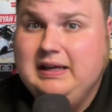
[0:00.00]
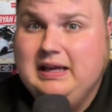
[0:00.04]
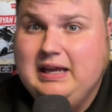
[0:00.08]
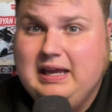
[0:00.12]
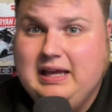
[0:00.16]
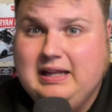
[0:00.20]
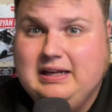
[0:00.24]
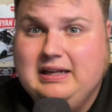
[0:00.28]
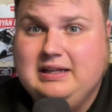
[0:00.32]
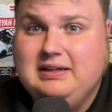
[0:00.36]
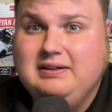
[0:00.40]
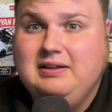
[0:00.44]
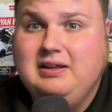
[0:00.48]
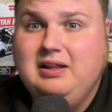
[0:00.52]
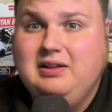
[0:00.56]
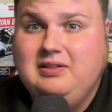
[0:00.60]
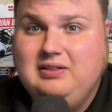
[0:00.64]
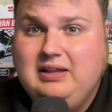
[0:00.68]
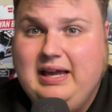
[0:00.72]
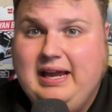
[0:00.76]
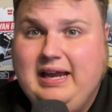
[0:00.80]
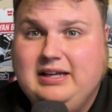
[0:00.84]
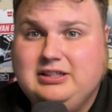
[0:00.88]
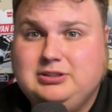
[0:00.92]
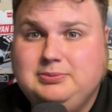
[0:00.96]
In a
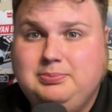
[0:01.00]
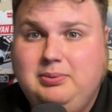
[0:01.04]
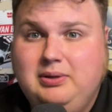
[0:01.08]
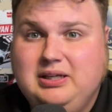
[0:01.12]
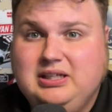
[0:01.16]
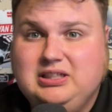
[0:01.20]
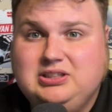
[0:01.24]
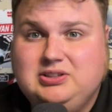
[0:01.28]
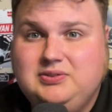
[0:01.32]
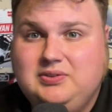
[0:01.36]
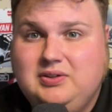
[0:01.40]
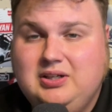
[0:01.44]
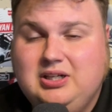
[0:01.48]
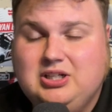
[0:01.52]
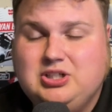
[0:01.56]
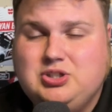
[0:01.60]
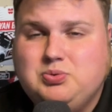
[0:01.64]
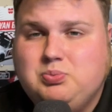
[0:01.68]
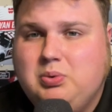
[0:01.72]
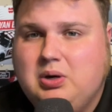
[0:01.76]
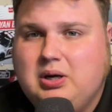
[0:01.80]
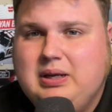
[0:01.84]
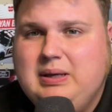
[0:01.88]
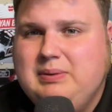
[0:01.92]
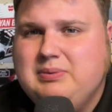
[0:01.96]
last place finish
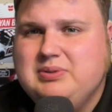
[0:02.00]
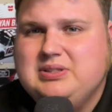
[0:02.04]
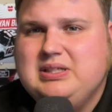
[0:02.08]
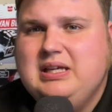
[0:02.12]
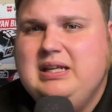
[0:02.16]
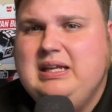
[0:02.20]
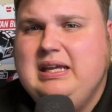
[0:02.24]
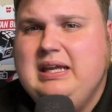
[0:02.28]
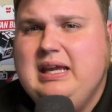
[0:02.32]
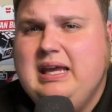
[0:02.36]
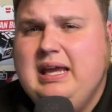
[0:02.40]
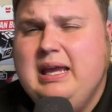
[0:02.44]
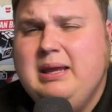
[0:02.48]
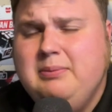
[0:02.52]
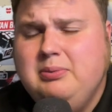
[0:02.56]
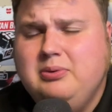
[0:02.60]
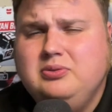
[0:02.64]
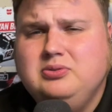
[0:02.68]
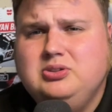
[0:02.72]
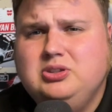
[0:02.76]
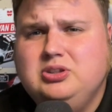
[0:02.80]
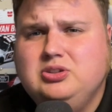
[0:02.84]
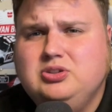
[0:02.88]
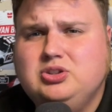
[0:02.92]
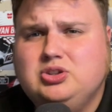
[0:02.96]
where he was able
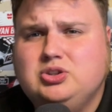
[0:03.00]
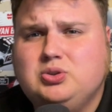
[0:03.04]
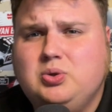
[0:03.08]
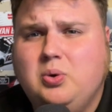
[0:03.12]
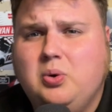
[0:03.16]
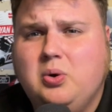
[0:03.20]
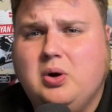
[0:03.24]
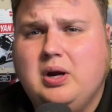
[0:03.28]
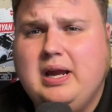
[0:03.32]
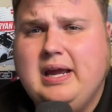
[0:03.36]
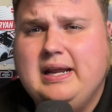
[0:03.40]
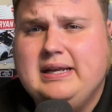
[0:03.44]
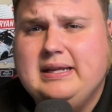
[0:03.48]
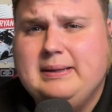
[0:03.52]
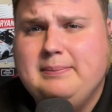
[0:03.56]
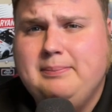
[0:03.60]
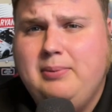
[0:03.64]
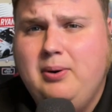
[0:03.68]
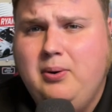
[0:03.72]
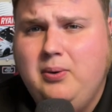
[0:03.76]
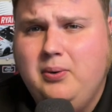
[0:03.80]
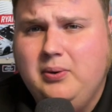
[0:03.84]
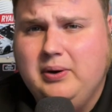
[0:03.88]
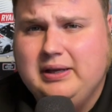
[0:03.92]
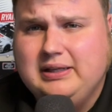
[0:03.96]
to score any
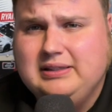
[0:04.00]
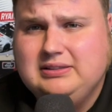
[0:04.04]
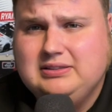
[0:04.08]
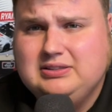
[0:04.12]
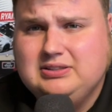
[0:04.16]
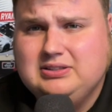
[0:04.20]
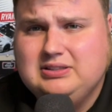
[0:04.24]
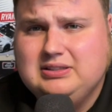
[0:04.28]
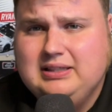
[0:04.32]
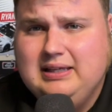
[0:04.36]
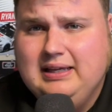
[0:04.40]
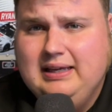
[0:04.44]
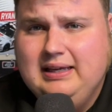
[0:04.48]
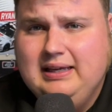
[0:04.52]
points.